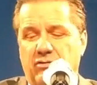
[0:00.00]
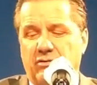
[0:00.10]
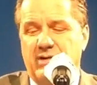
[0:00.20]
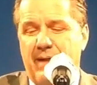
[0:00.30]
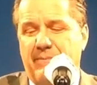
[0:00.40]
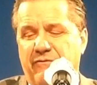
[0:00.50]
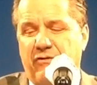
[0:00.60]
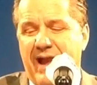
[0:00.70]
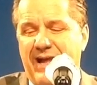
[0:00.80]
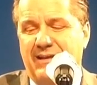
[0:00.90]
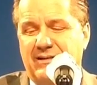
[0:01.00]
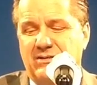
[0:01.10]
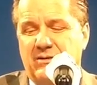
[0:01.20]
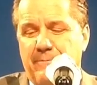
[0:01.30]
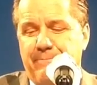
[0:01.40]
I was happy for
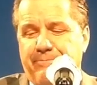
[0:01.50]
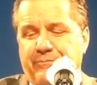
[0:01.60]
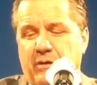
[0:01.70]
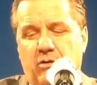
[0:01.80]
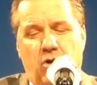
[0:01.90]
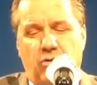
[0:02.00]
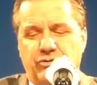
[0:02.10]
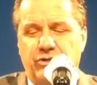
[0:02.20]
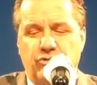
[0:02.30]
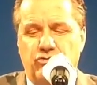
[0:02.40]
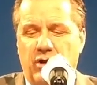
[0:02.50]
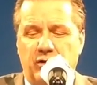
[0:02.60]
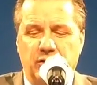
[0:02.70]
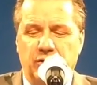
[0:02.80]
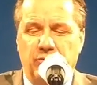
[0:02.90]
Alex. Karl's still
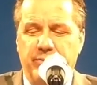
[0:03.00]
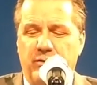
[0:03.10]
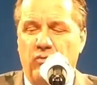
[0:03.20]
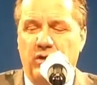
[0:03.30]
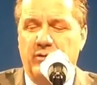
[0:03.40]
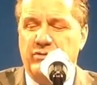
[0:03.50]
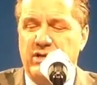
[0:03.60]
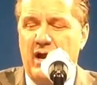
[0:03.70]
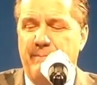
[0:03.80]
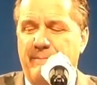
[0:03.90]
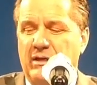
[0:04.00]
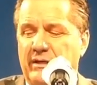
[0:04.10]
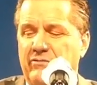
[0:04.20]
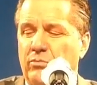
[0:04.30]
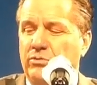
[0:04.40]
struggling a little bit. Willie was
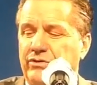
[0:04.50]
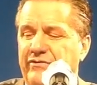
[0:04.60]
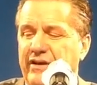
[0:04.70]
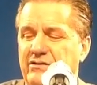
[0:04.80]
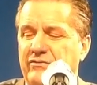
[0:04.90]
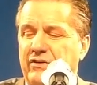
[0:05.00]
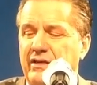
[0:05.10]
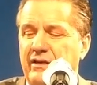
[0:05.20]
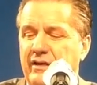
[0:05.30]
unbelievable defensively.